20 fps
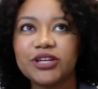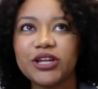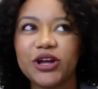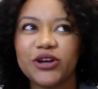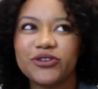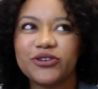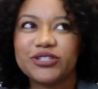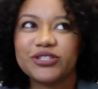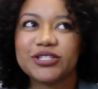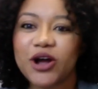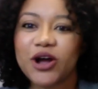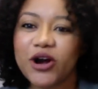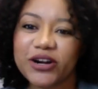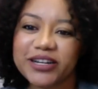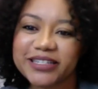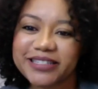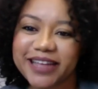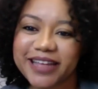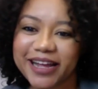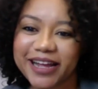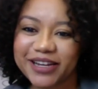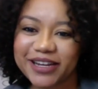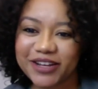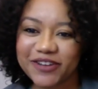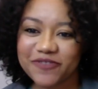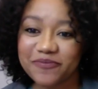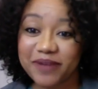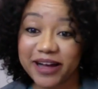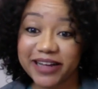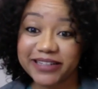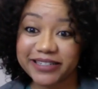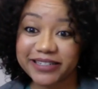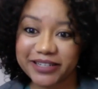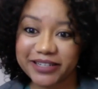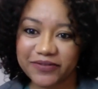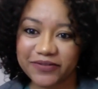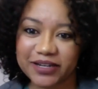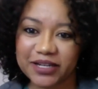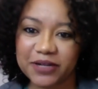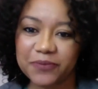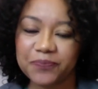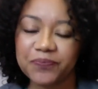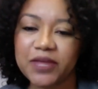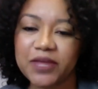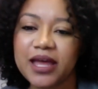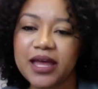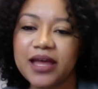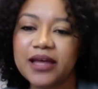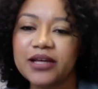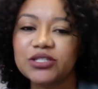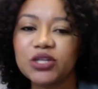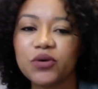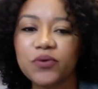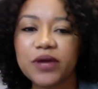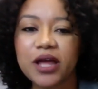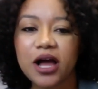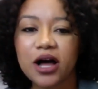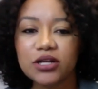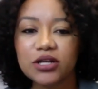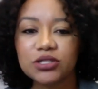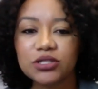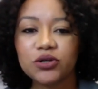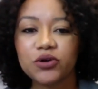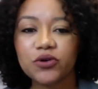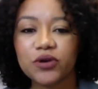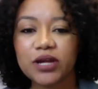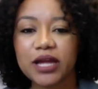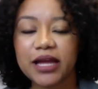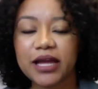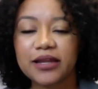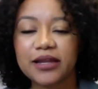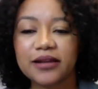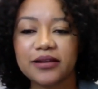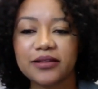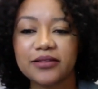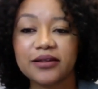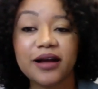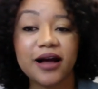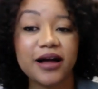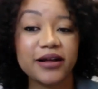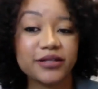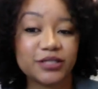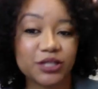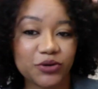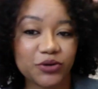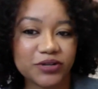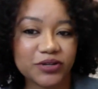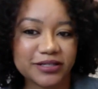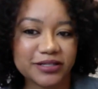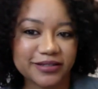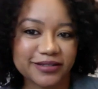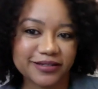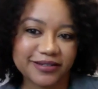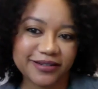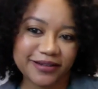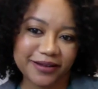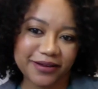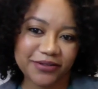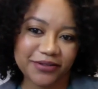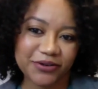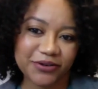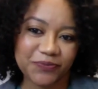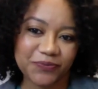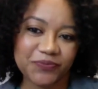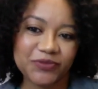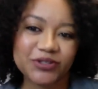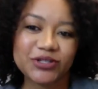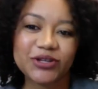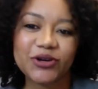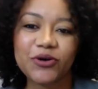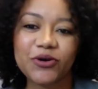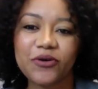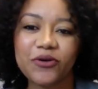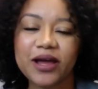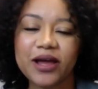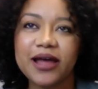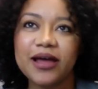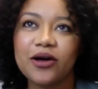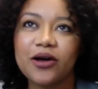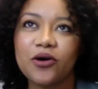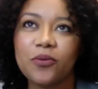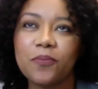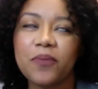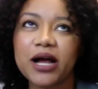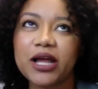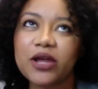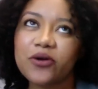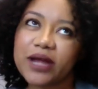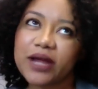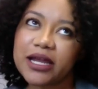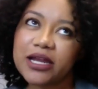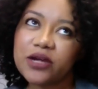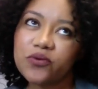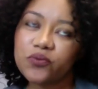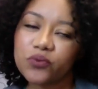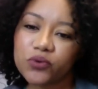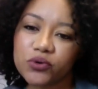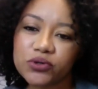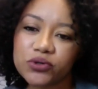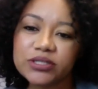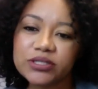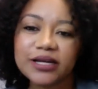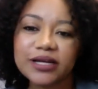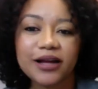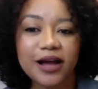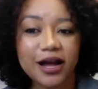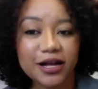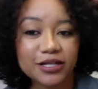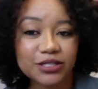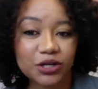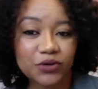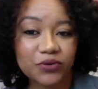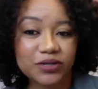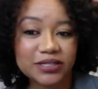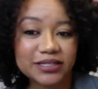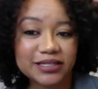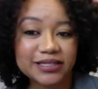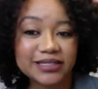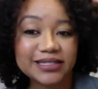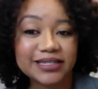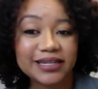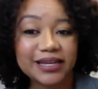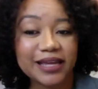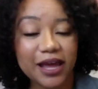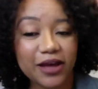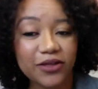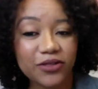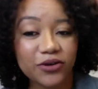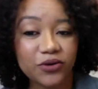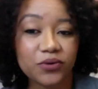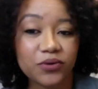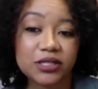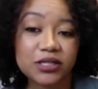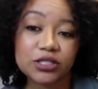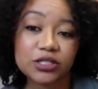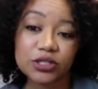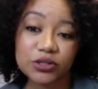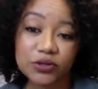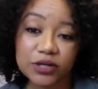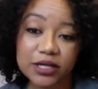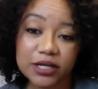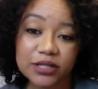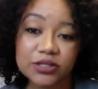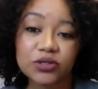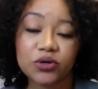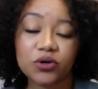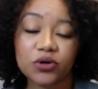just harness the idea of positivity. So we also created the consequences together. So by creating rules and consequences together with students or